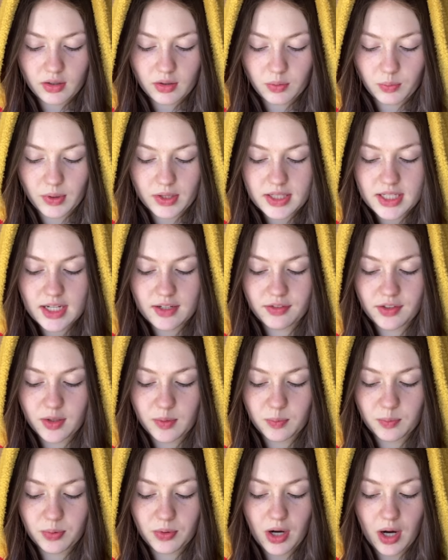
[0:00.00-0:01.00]
with
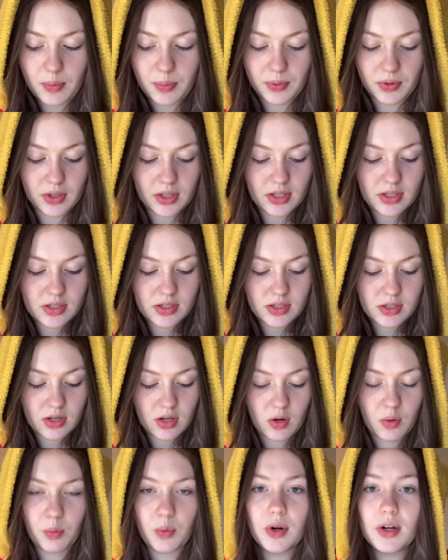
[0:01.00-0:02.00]
different properties
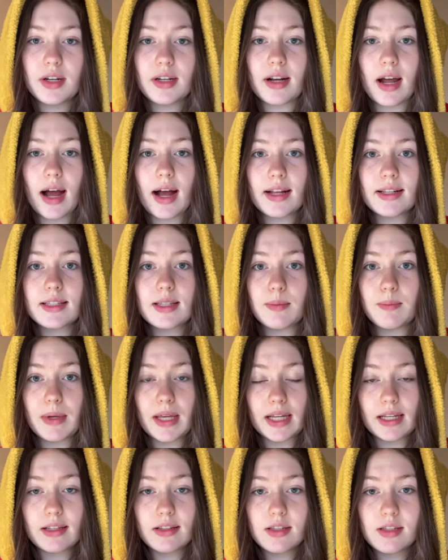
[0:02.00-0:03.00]
would not
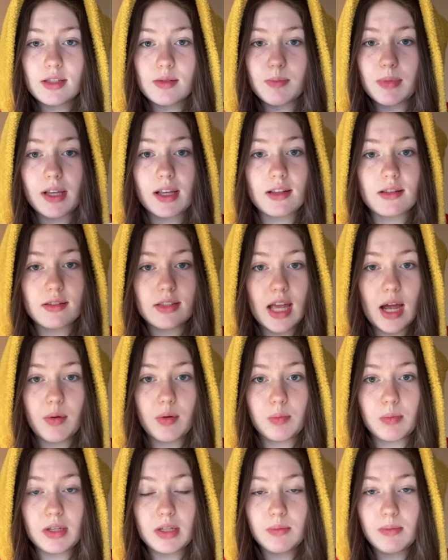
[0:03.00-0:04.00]
mix, because that
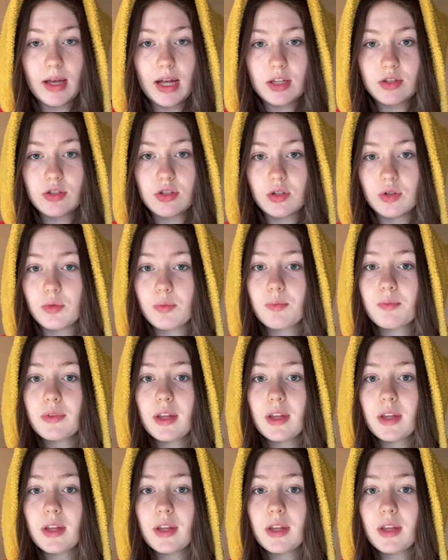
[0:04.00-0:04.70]
would be bad too.